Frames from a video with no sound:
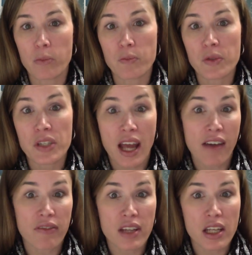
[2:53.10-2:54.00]

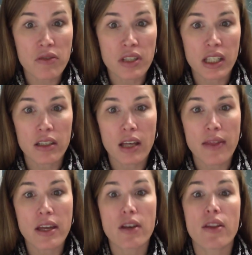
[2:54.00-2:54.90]
staff that you need,
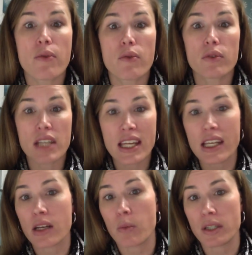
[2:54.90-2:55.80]
and then
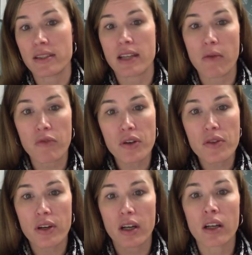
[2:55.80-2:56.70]
taking it one step
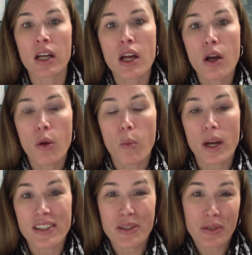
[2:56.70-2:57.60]
further,
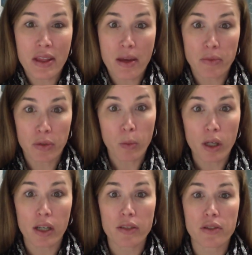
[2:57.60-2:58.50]
when do you need them to
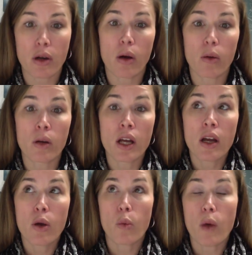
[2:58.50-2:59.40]
work? So,
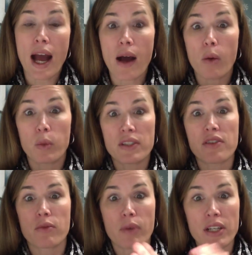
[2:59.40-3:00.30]
what's
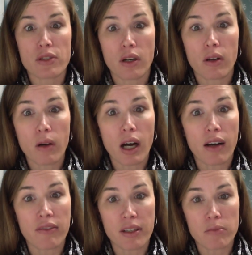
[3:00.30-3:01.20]
the ratio
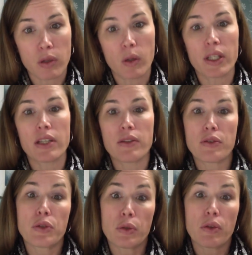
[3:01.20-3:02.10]
of employees
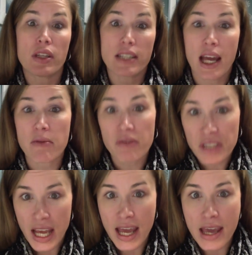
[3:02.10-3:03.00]
to the time of
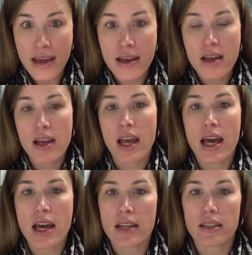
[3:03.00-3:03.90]
day,
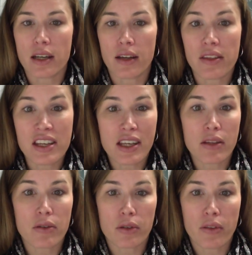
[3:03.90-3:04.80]
and thinking through